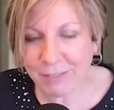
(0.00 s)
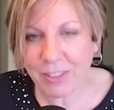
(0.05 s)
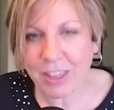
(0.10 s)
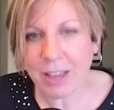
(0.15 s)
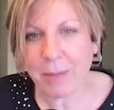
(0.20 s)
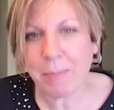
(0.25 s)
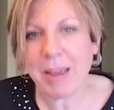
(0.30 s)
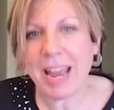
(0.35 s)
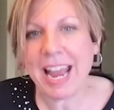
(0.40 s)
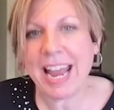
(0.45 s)

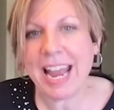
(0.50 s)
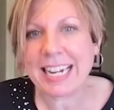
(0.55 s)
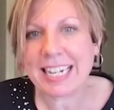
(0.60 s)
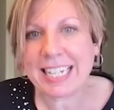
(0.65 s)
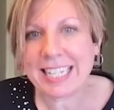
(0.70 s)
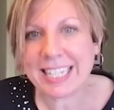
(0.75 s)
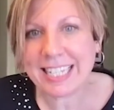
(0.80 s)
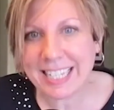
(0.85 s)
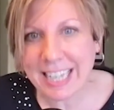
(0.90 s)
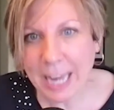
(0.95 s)
none of
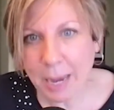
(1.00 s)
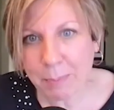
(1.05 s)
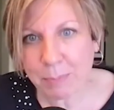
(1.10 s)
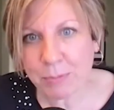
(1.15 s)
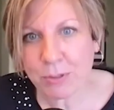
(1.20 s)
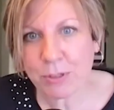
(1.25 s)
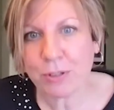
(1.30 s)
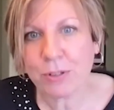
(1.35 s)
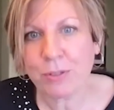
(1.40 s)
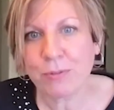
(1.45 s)
them
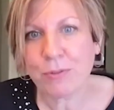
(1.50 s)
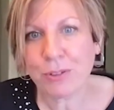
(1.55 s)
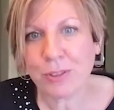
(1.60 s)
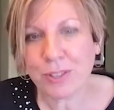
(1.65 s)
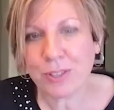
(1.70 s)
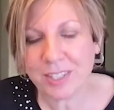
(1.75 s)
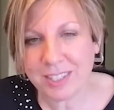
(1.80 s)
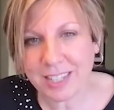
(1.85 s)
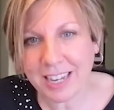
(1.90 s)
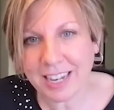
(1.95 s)
except
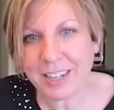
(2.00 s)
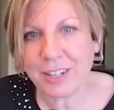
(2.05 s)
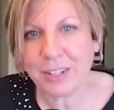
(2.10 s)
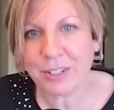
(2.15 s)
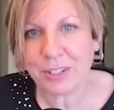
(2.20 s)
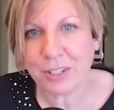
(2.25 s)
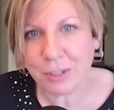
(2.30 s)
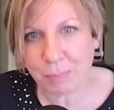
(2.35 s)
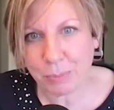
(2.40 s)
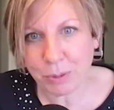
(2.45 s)
for the
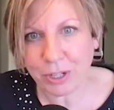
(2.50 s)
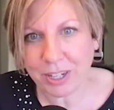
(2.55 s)
secular